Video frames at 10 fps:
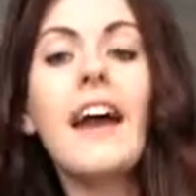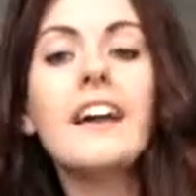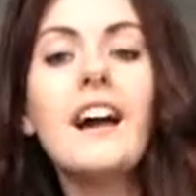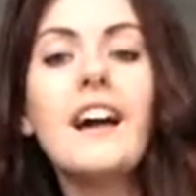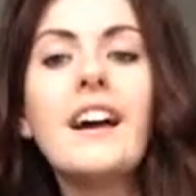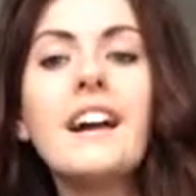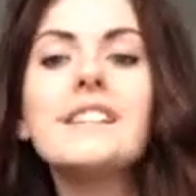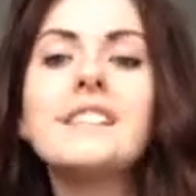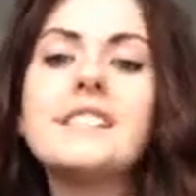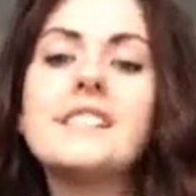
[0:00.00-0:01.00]
Hi
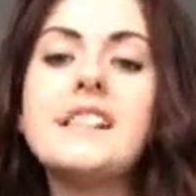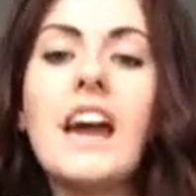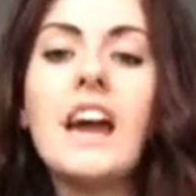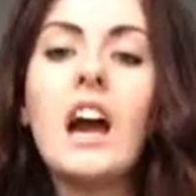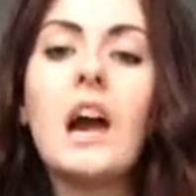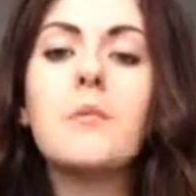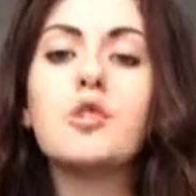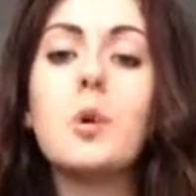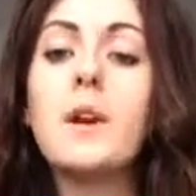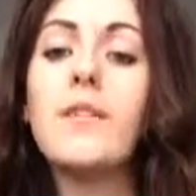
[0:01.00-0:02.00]
guys! Today I'm
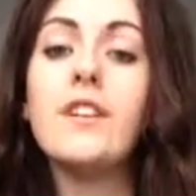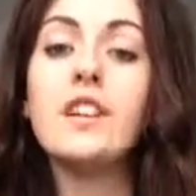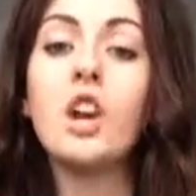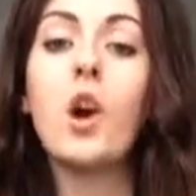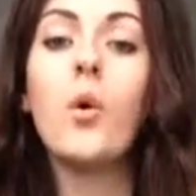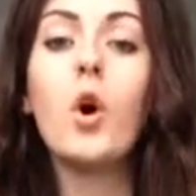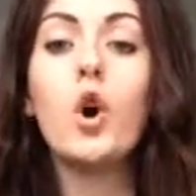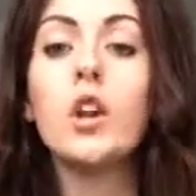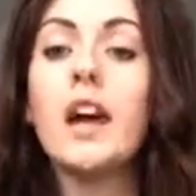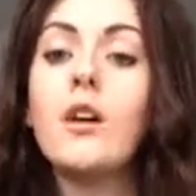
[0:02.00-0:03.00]
doing a video
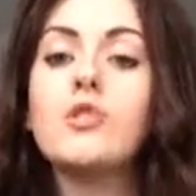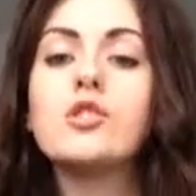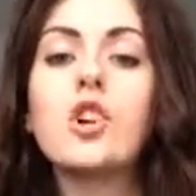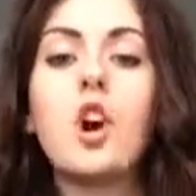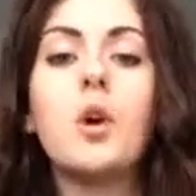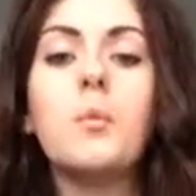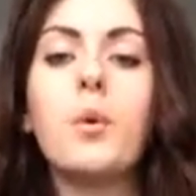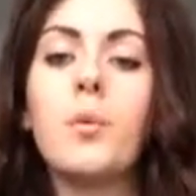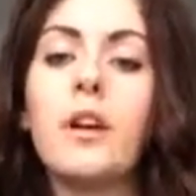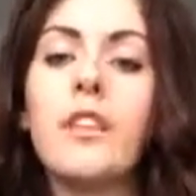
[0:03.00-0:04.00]
on how to
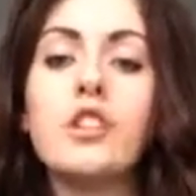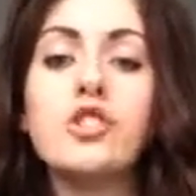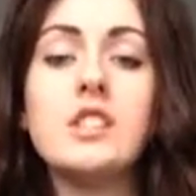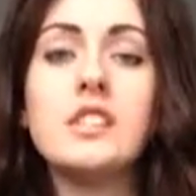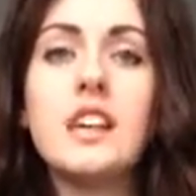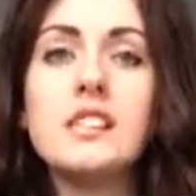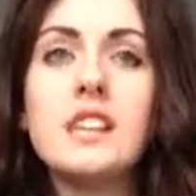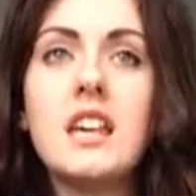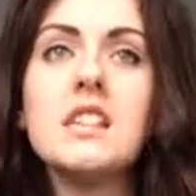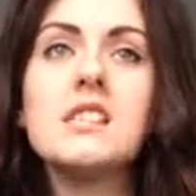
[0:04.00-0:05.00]
cope with
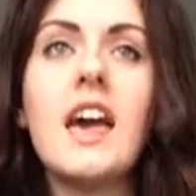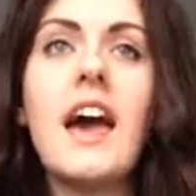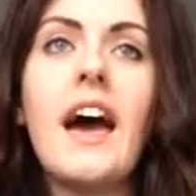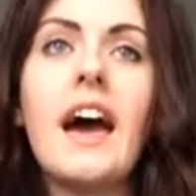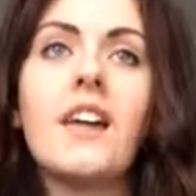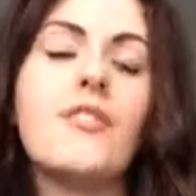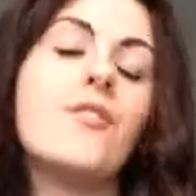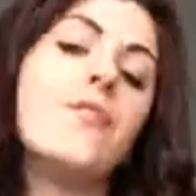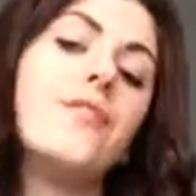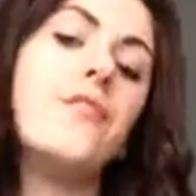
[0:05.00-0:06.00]
GCSEs and
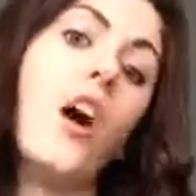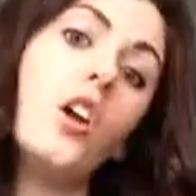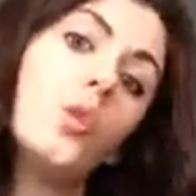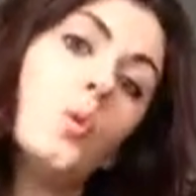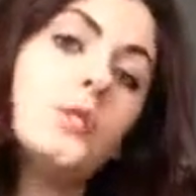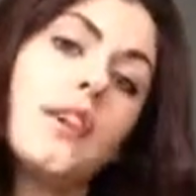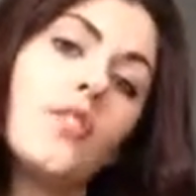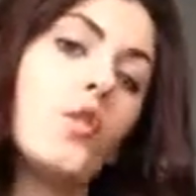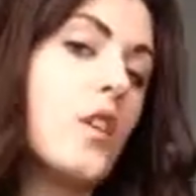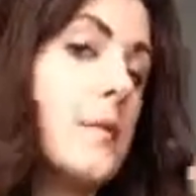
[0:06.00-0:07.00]
finals
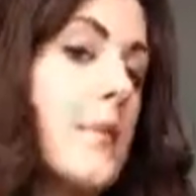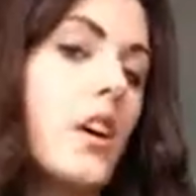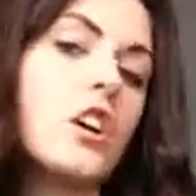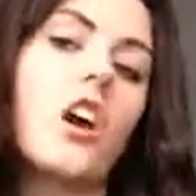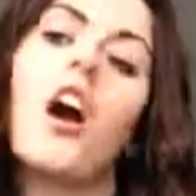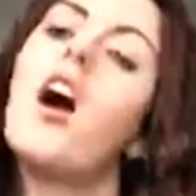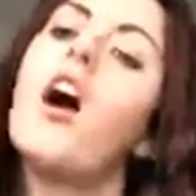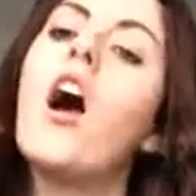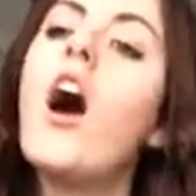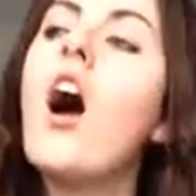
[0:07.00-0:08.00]
if you're in America.
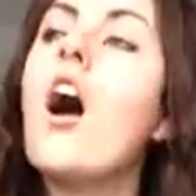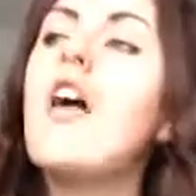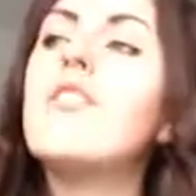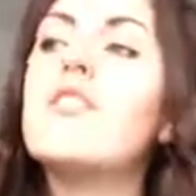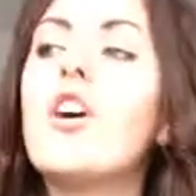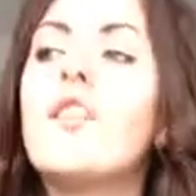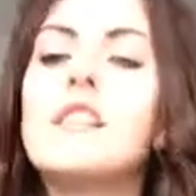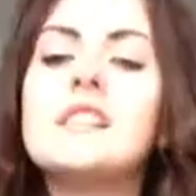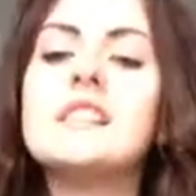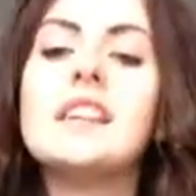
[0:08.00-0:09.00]
So
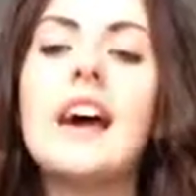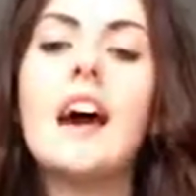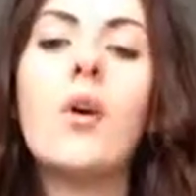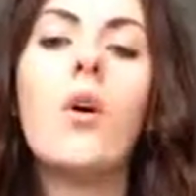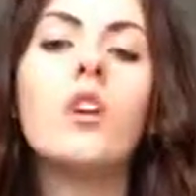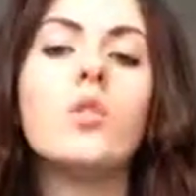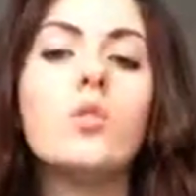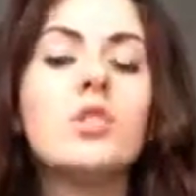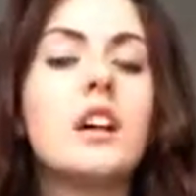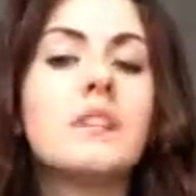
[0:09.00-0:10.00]
this is how I
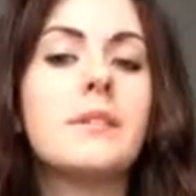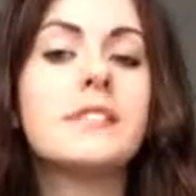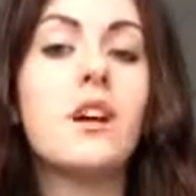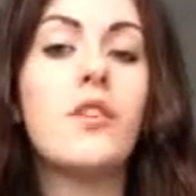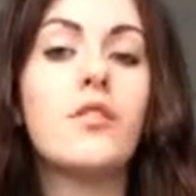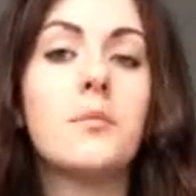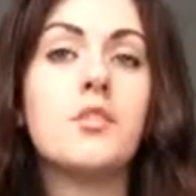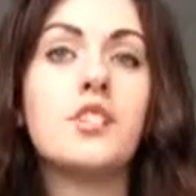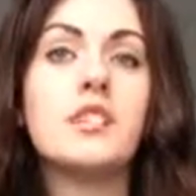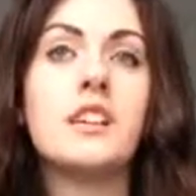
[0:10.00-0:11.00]
organise myself for my
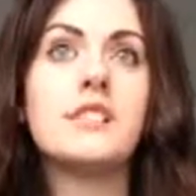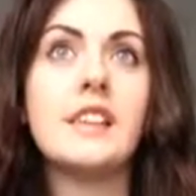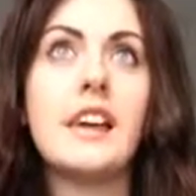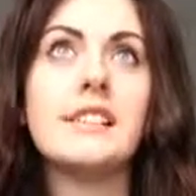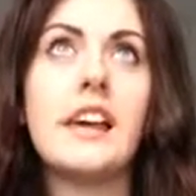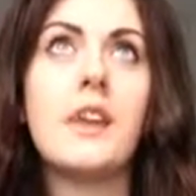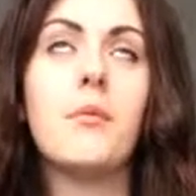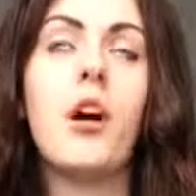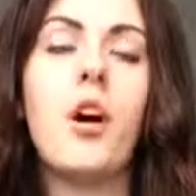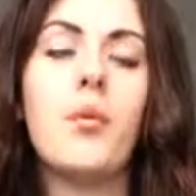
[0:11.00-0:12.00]
GCSEs and
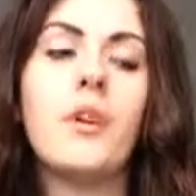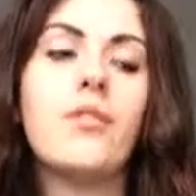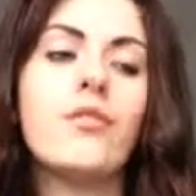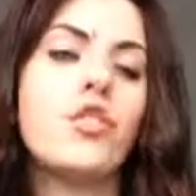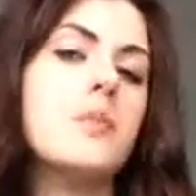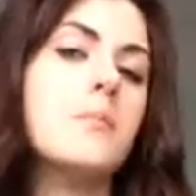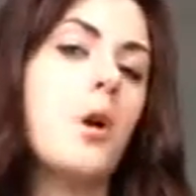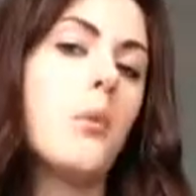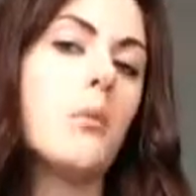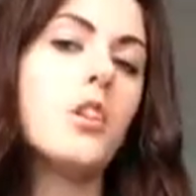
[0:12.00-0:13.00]
I'm halfway through at the
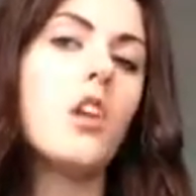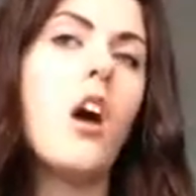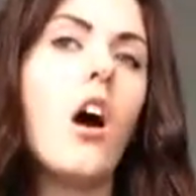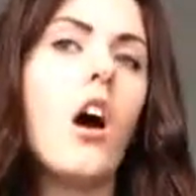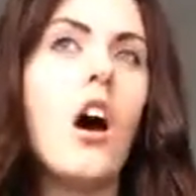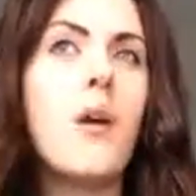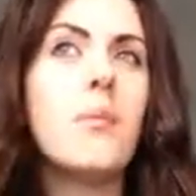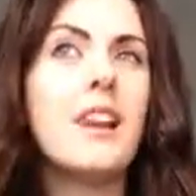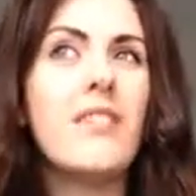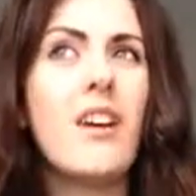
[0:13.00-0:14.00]
moment. I
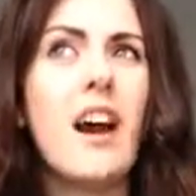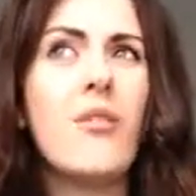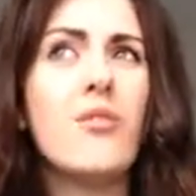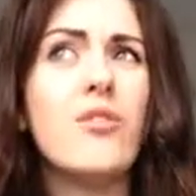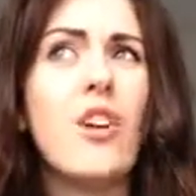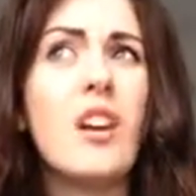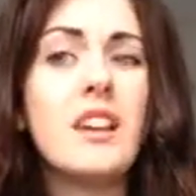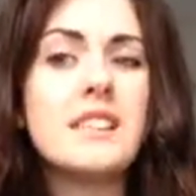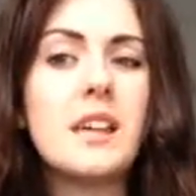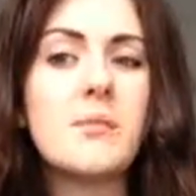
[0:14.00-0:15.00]
believe I have 9
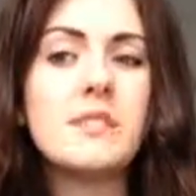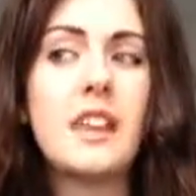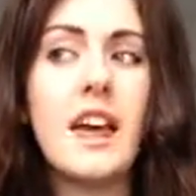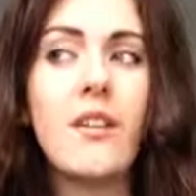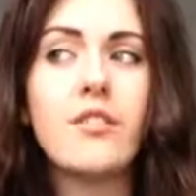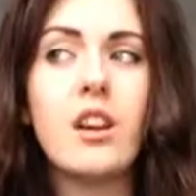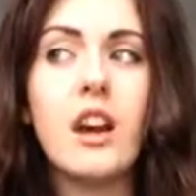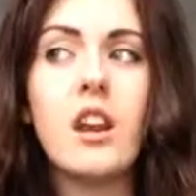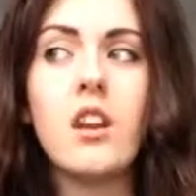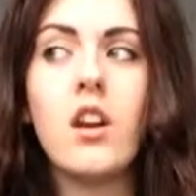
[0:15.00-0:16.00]
exams left. I
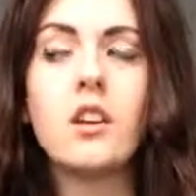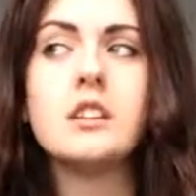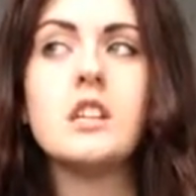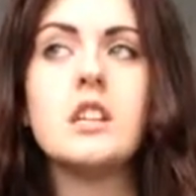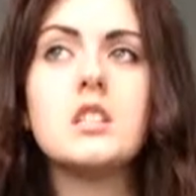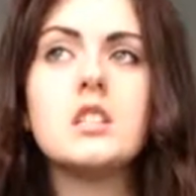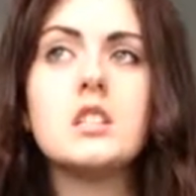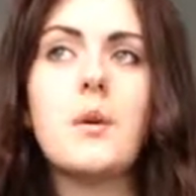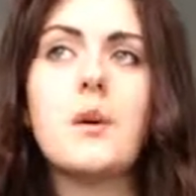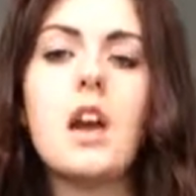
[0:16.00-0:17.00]
had 19,
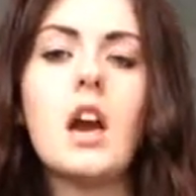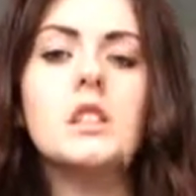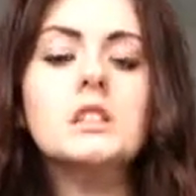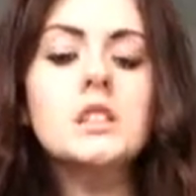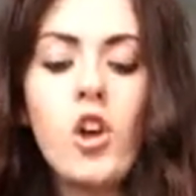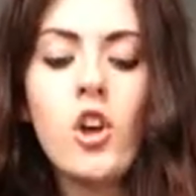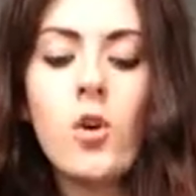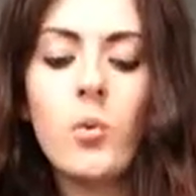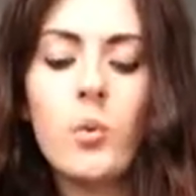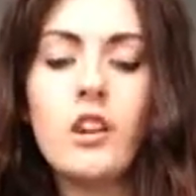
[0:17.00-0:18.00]
so yeah.
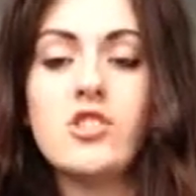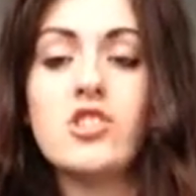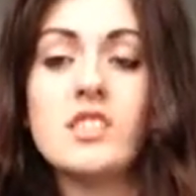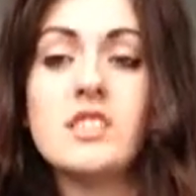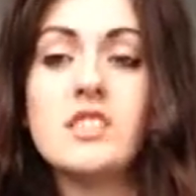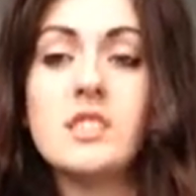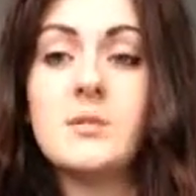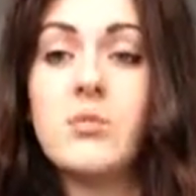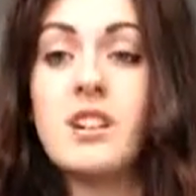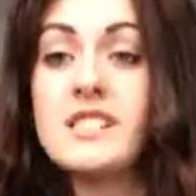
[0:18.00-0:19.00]
Which is
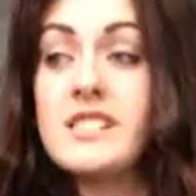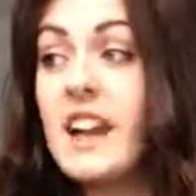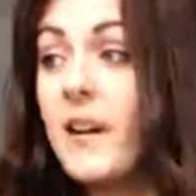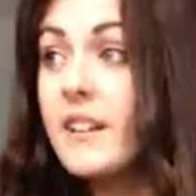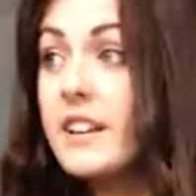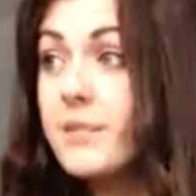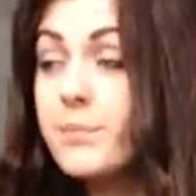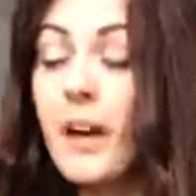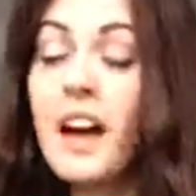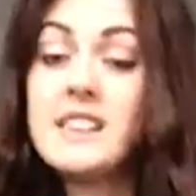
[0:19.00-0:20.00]
pretty scary
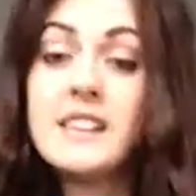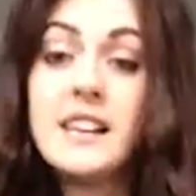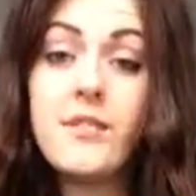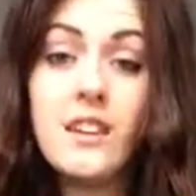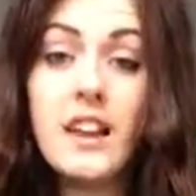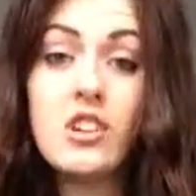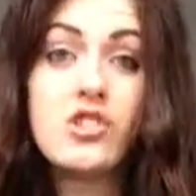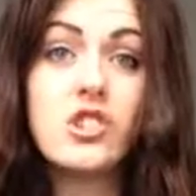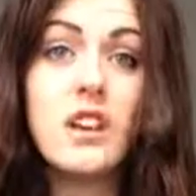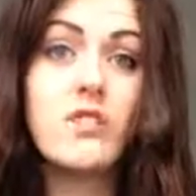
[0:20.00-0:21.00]
that it's nearly
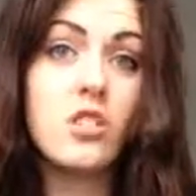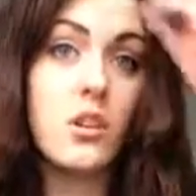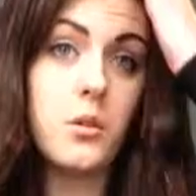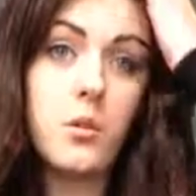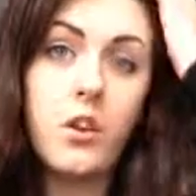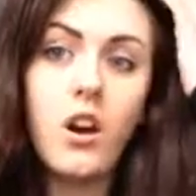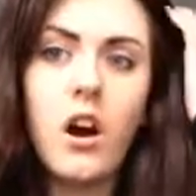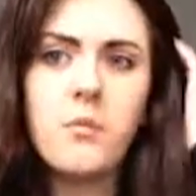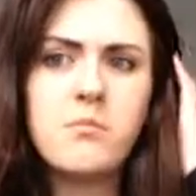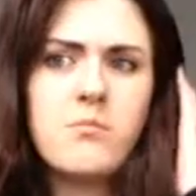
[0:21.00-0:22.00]
finished, even though
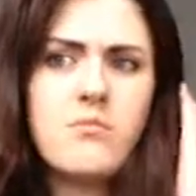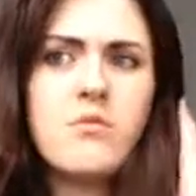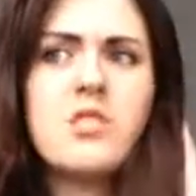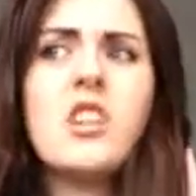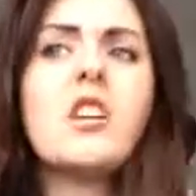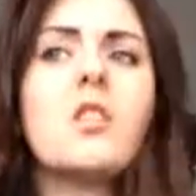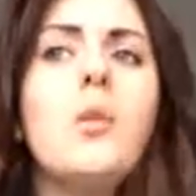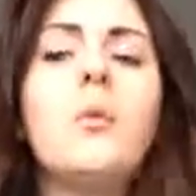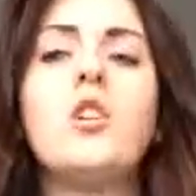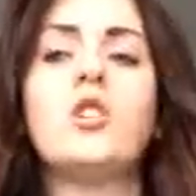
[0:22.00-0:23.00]
I'm just like,
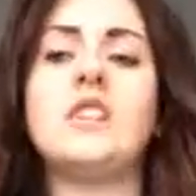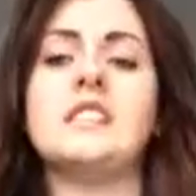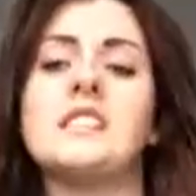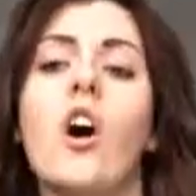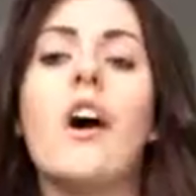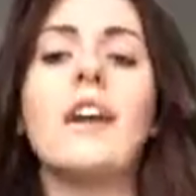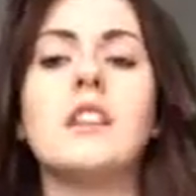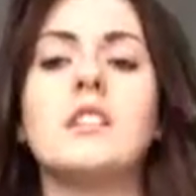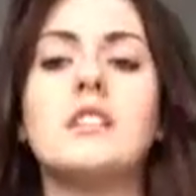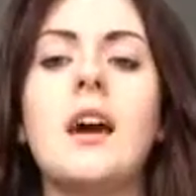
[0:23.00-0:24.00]
oh my god, it's starting
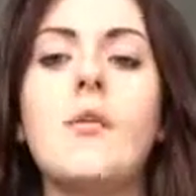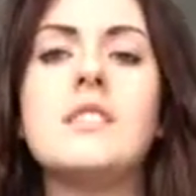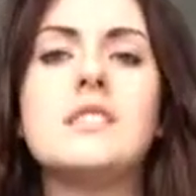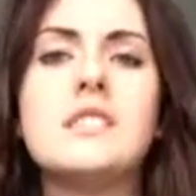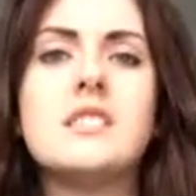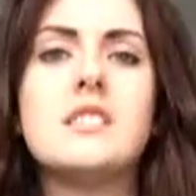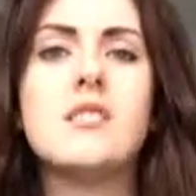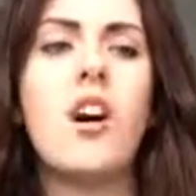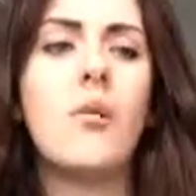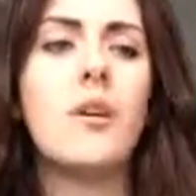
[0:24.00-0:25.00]
and now it's
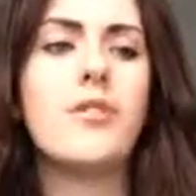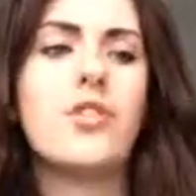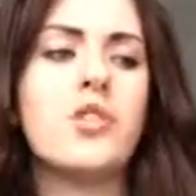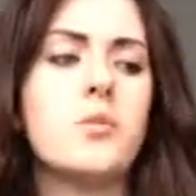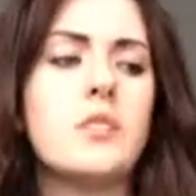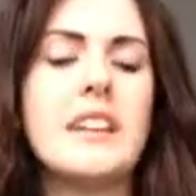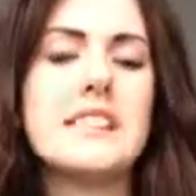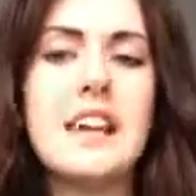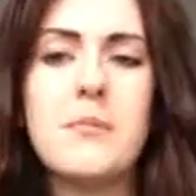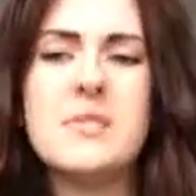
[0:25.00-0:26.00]
halfway through the
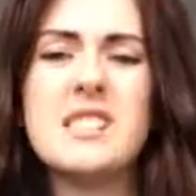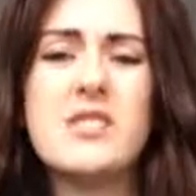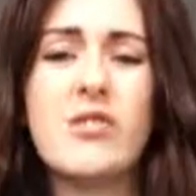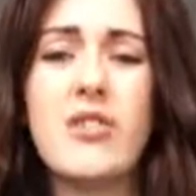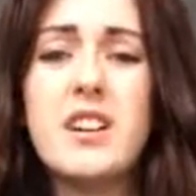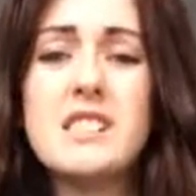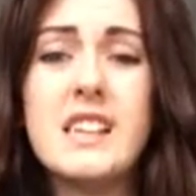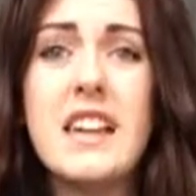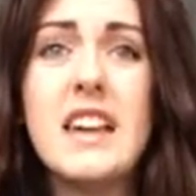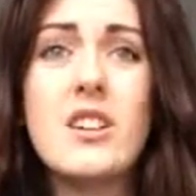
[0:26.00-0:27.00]
exams. It's crazy.